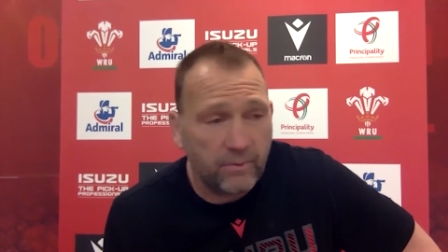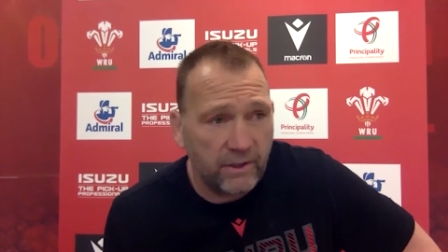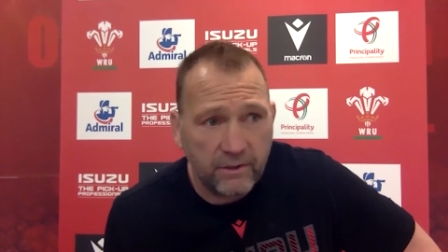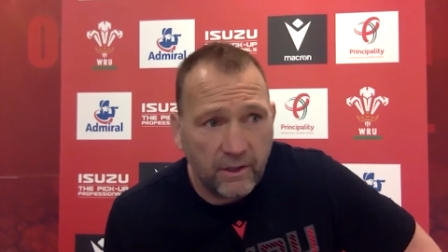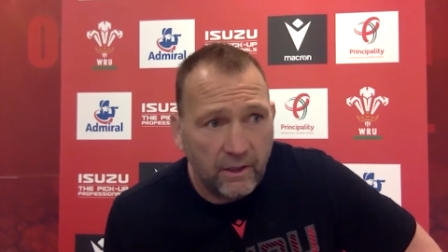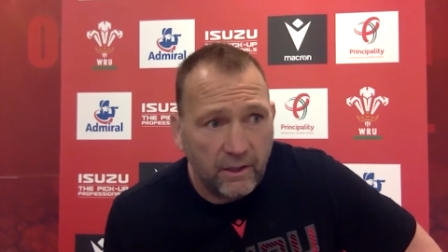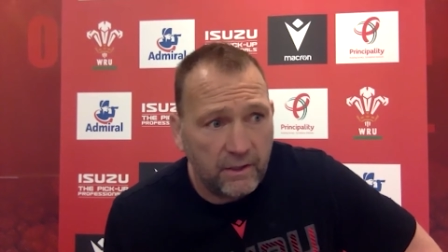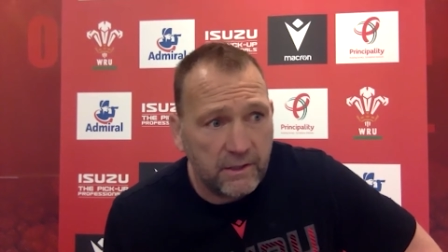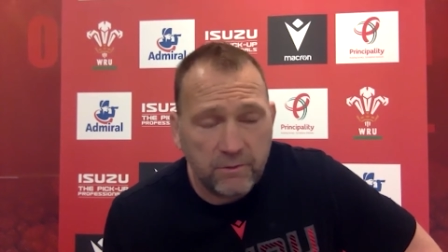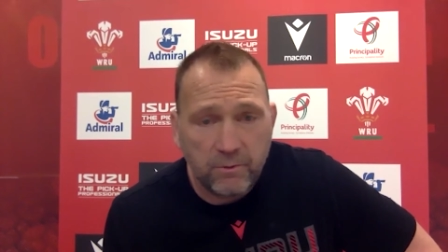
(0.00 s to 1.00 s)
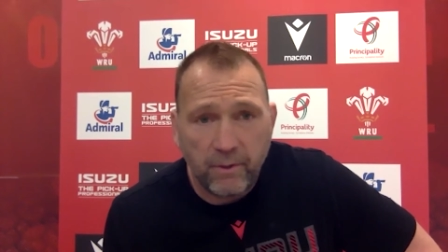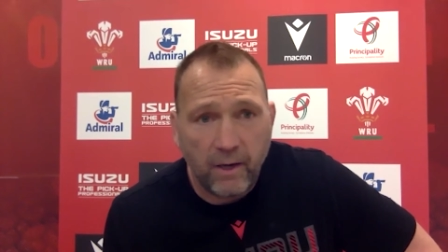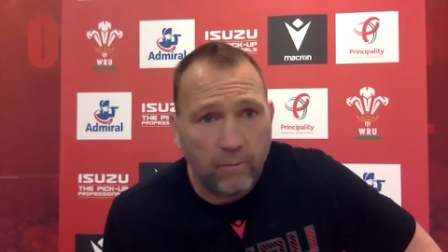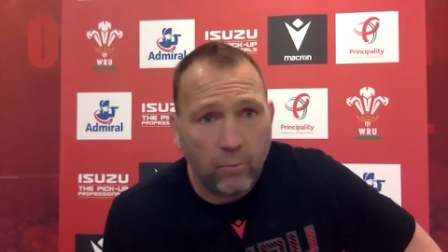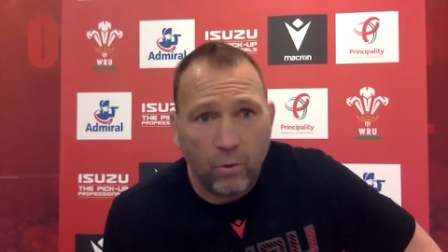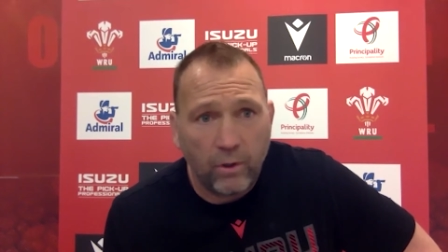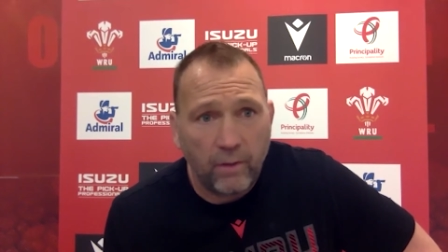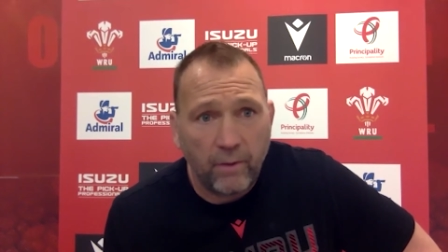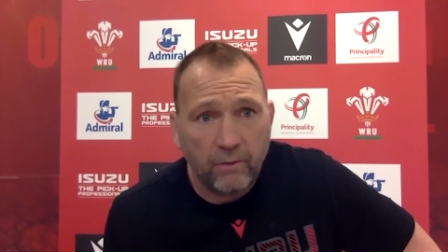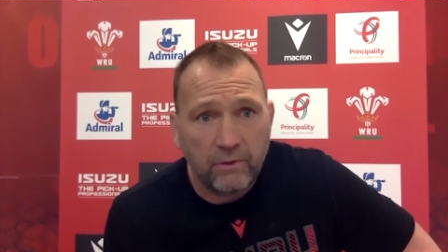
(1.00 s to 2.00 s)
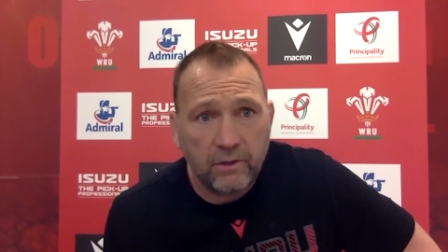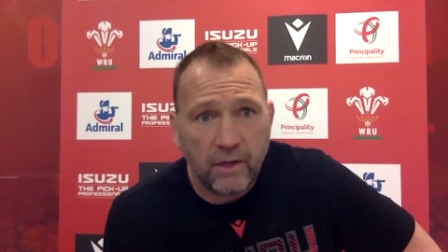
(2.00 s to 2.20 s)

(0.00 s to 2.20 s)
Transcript: But he he seems to be up walking about.